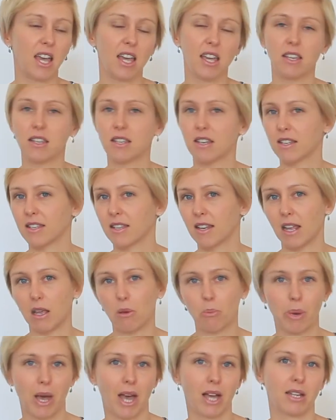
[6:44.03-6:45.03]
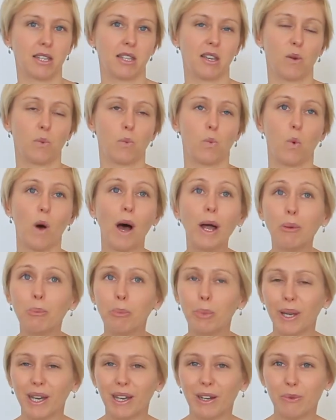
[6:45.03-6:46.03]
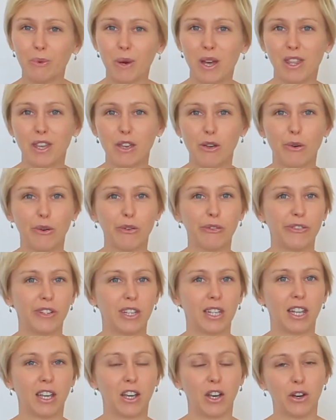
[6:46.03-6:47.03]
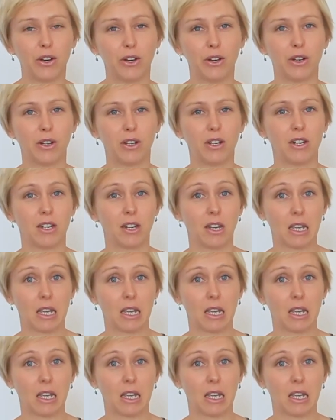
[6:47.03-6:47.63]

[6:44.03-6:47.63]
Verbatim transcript: it doesn't impact them one bit whether you're feeling hurt